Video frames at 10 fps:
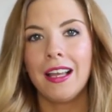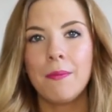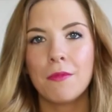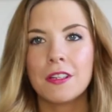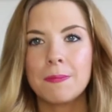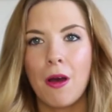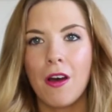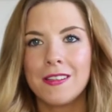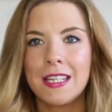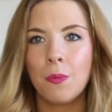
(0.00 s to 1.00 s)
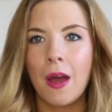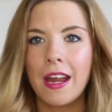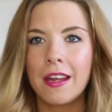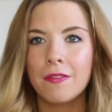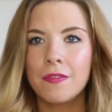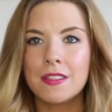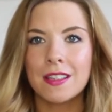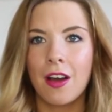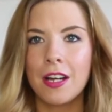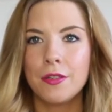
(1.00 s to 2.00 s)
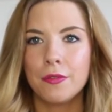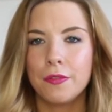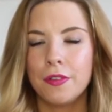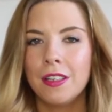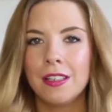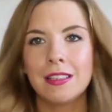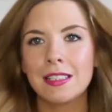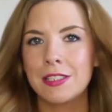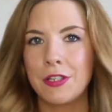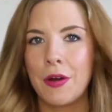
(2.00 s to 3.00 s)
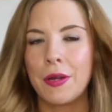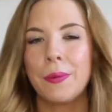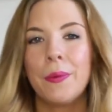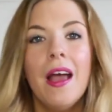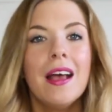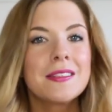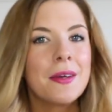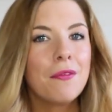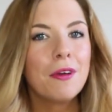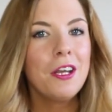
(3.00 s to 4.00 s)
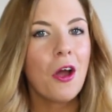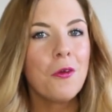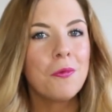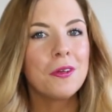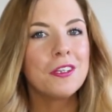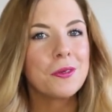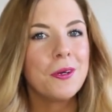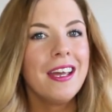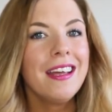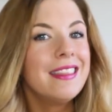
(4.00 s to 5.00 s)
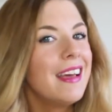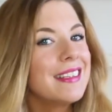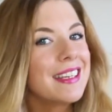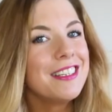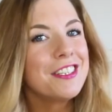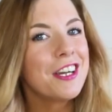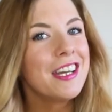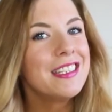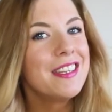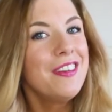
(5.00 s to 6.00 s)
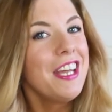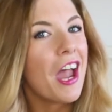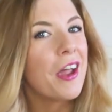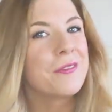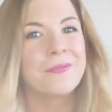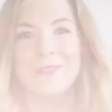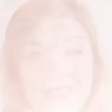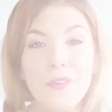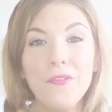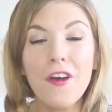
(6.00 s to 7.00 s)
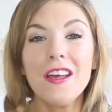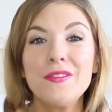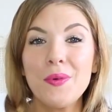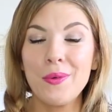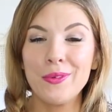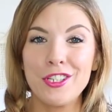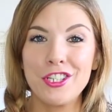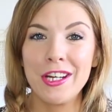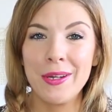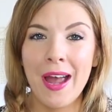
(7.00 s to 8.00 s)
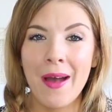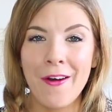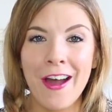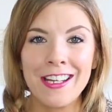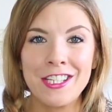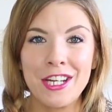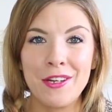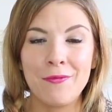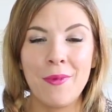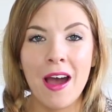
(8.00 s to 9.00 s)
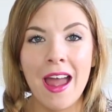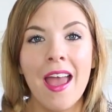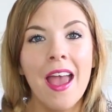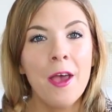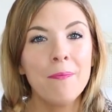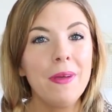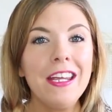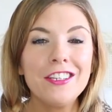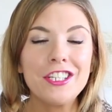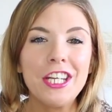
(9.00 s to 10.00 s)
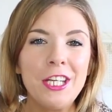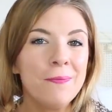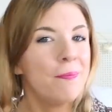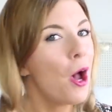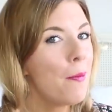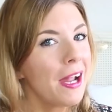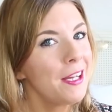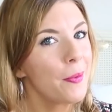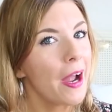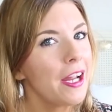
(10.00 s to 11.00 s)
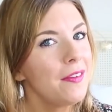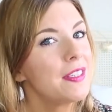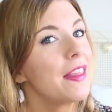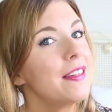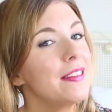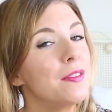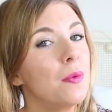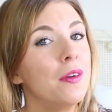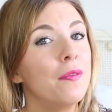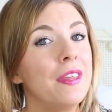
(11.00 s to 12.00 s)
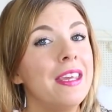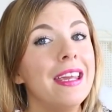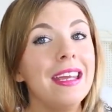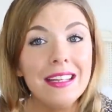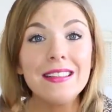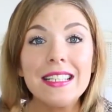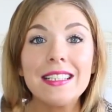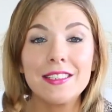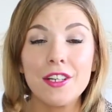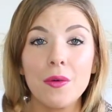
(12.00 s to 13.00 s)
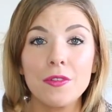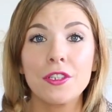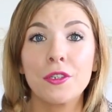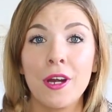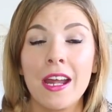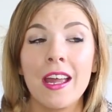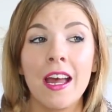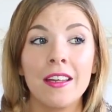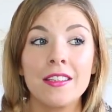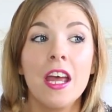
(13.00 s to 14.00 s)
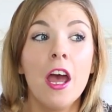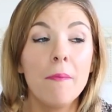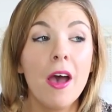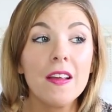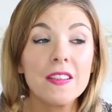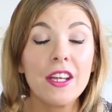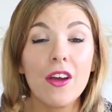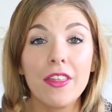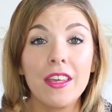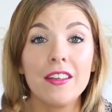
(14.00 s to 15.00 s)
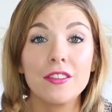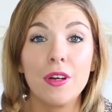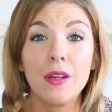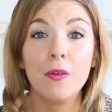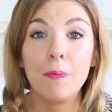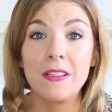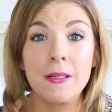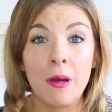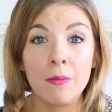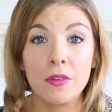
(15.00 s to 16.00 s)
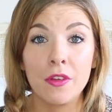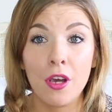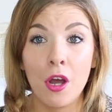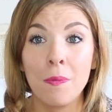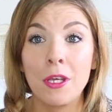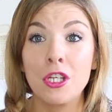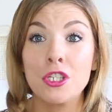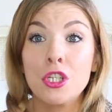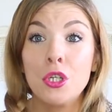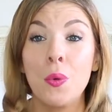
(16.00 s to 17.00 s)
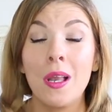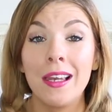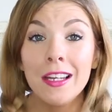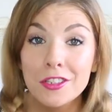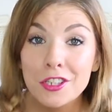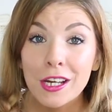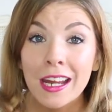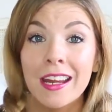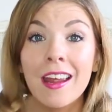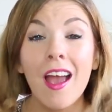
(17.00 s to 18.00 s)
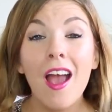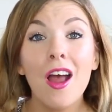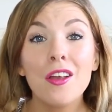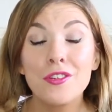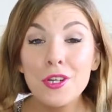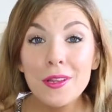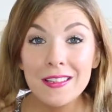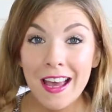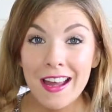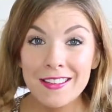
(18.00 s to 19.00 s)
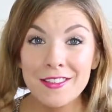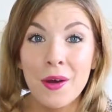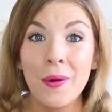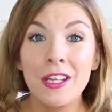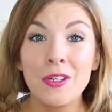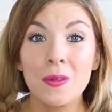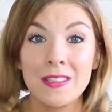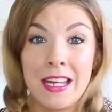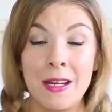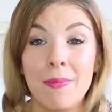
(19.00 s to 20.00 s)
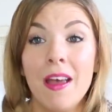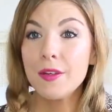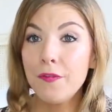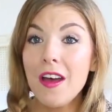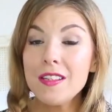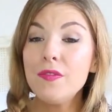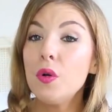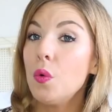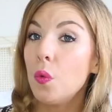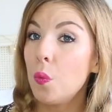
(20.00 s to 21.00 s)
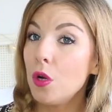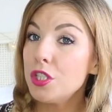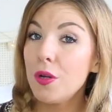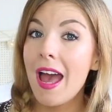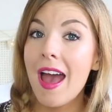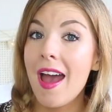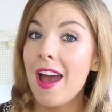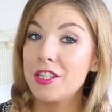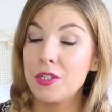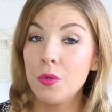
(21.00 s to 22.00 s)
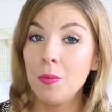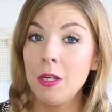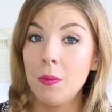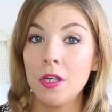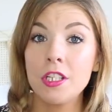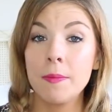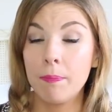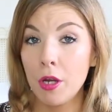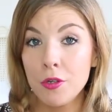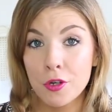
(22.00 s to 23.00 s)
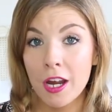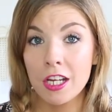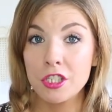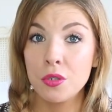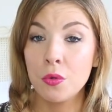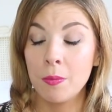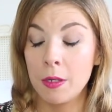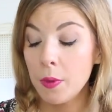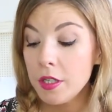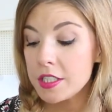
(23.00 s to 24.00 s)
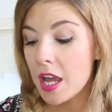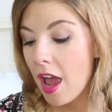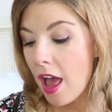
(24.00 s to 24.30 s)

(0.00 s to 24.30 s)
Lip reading: glamorous party waves kind of style. So I really hope you enjoy it. Let's get straight into the video. So first of all, I want to show you how I achieve my beachy mermaid waves. This is one of the easiest styles to create, and personally I think it's great for busy mums on the go because you literally do this hairstyle in your sleep. So first of all, wash your hair as you normally would, blow dry as you normally would.